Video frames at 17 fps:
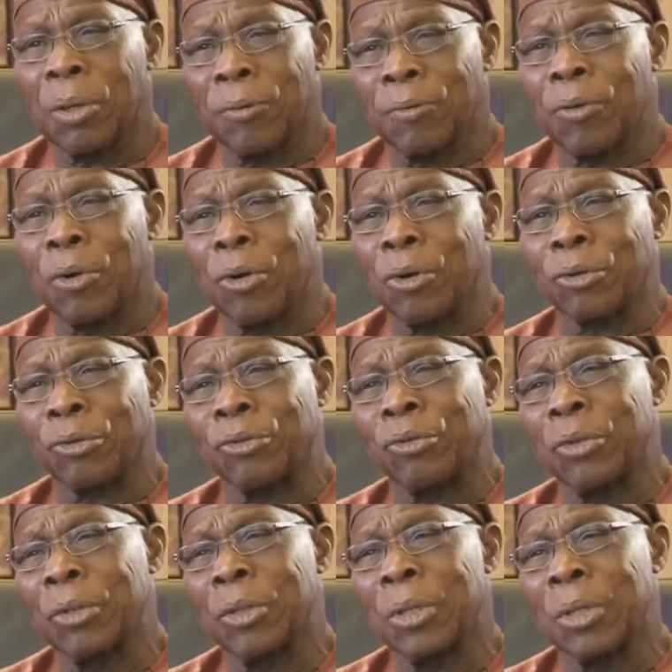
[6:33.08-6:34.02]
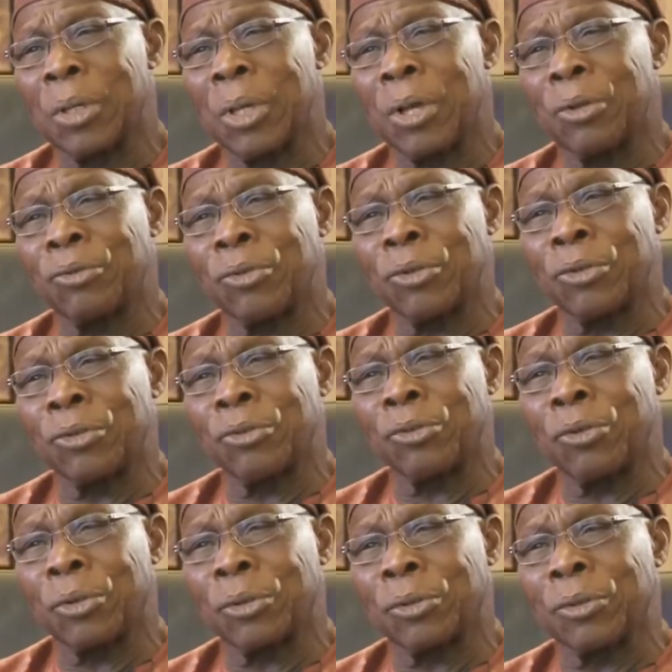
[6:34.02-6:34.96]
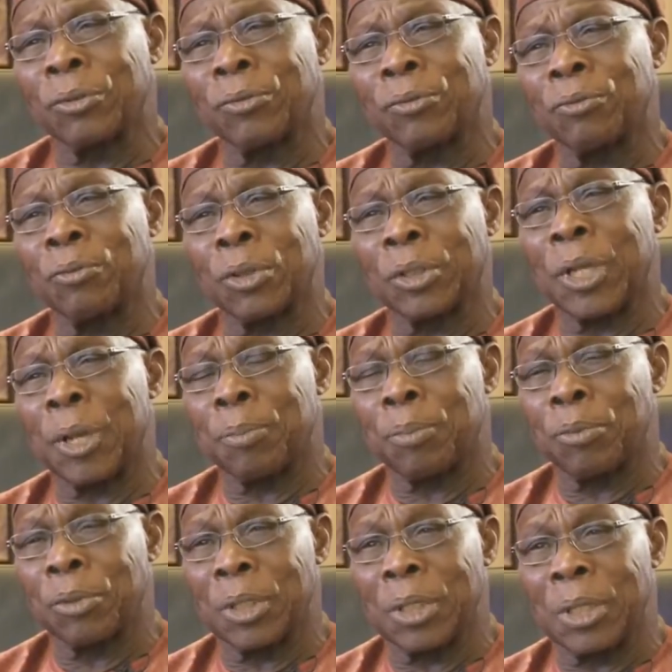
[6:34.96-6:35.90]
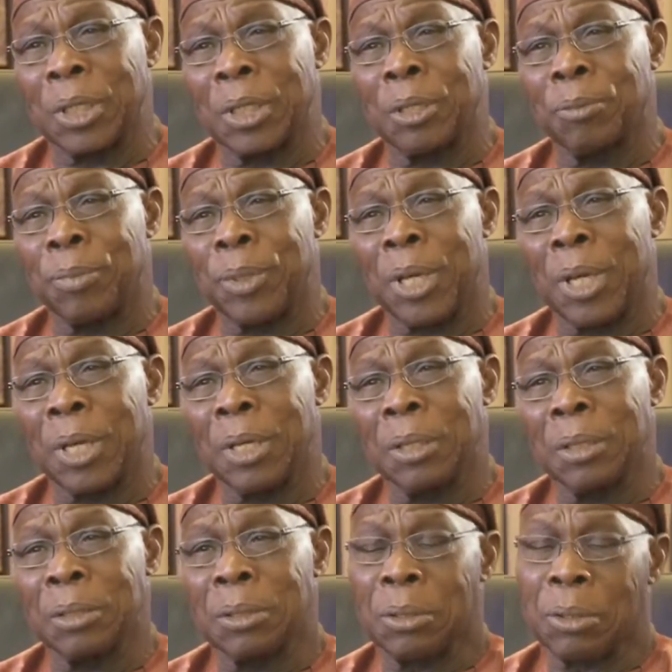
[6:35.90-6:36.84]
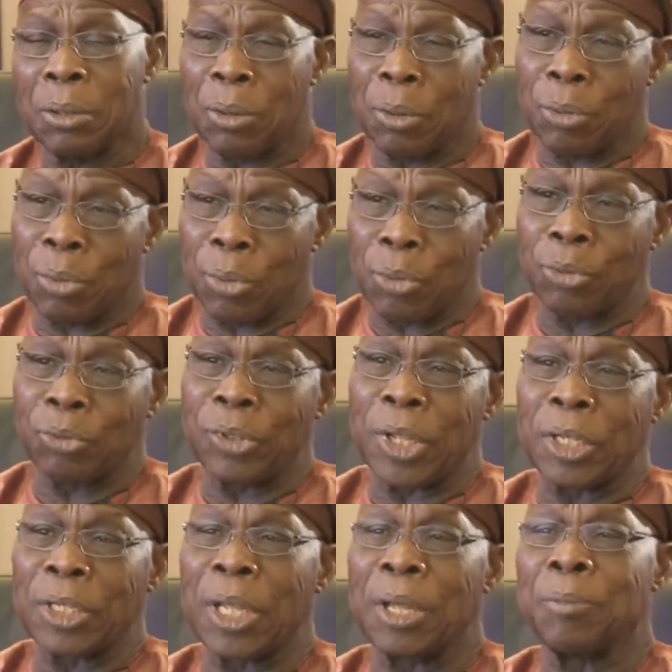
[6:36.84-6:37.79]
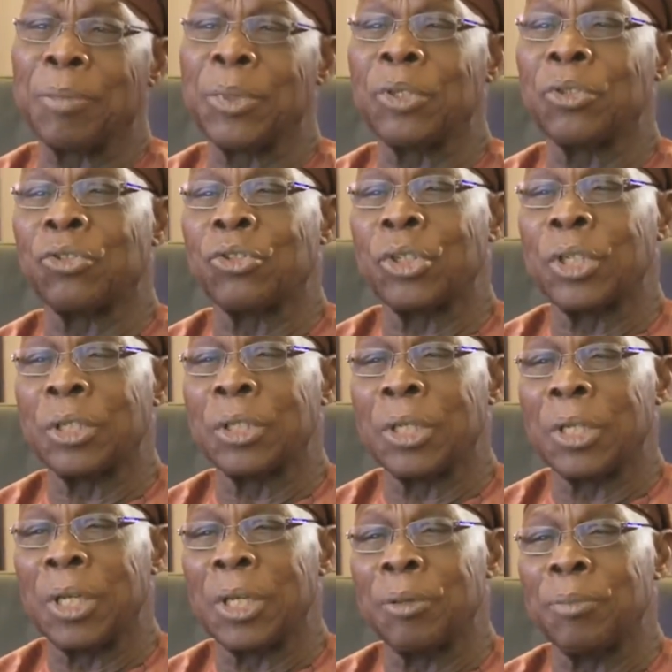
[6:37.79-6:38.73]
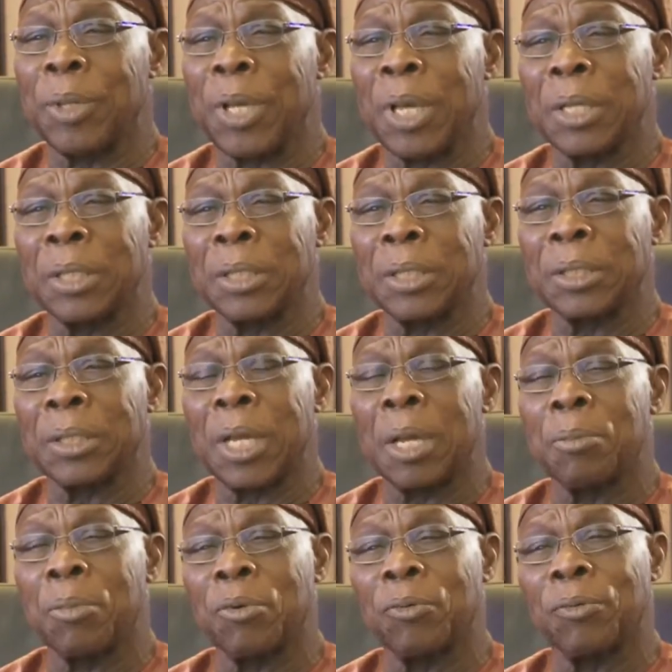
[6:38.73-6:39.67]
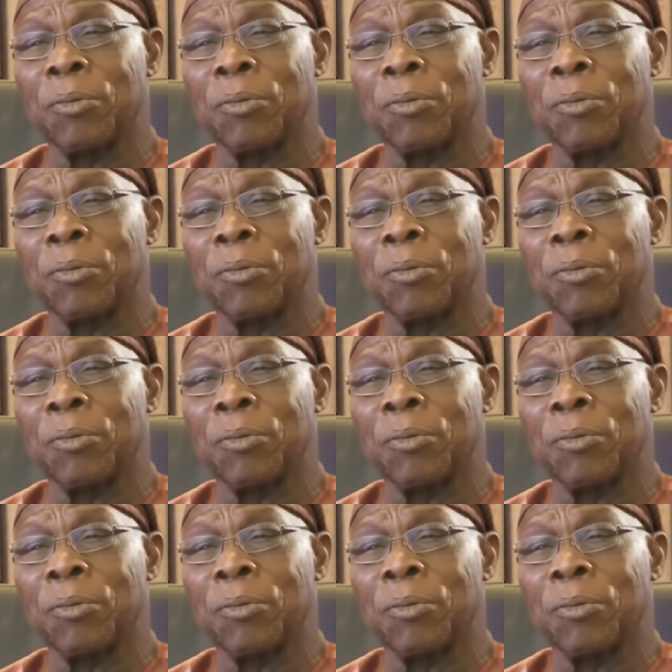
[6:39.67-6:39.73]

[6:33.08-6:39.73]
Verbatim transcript: of course, as a result of what happened in Libya, those that have been trained in Libya in the time of